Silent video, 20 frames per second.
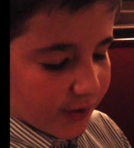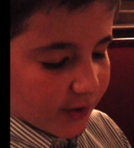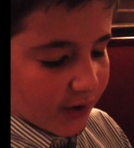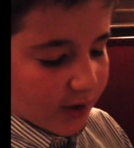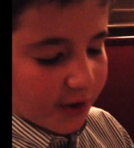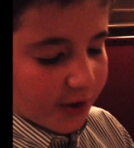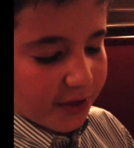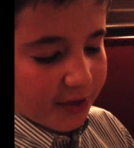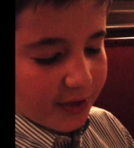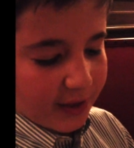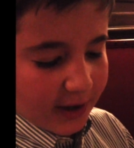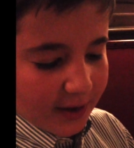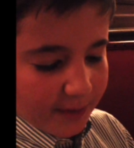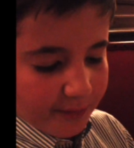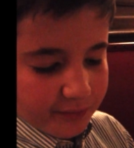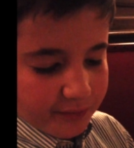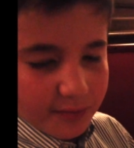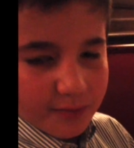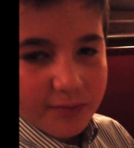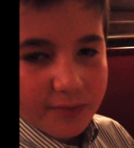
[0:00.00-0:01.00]
very thick,
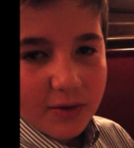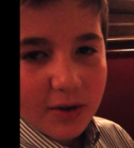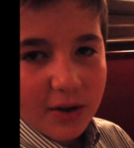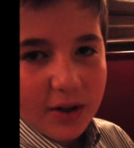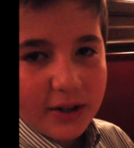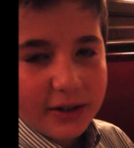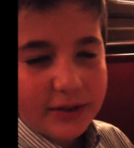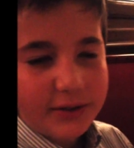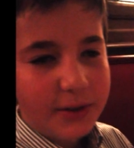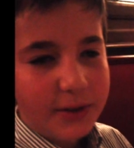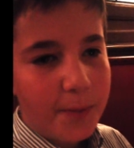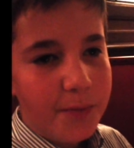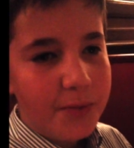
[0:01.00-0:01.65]
and